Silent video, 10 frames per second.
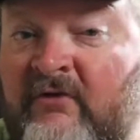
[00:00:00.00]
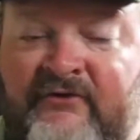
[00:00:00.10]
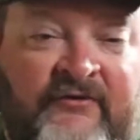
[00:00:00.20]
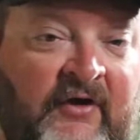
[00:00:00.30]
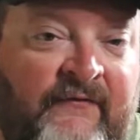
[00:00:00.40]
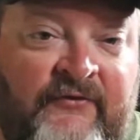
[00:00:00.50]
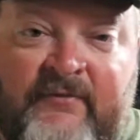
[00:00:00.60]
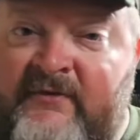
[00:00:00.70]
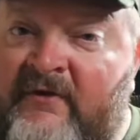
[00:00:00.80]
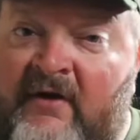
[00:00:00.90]
or just looking for
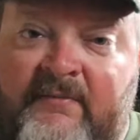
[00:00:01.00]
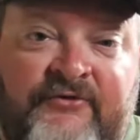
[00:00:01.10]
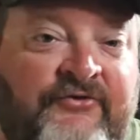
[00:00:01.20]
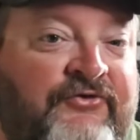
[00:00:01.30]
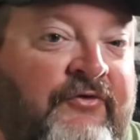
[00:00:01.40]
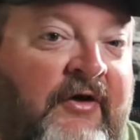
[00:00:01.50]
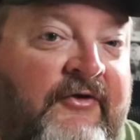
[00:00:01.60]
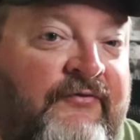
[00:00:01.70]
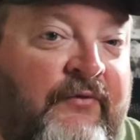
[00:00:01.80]
some tips, tricks,